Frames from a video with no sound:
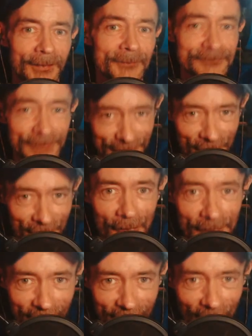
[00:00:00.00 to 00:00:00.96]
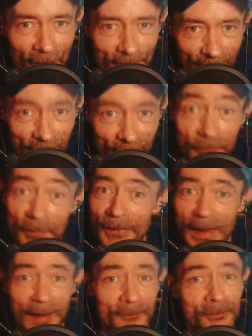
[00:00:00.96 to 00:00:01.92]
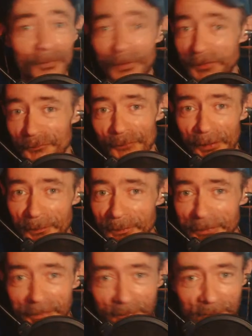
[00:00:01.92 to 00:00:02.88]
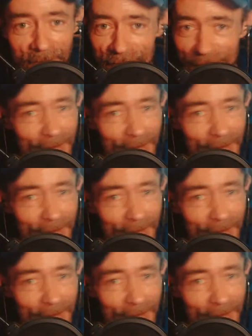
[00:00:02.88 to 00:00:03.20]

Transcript: Madonna got me, and from that point forward, it was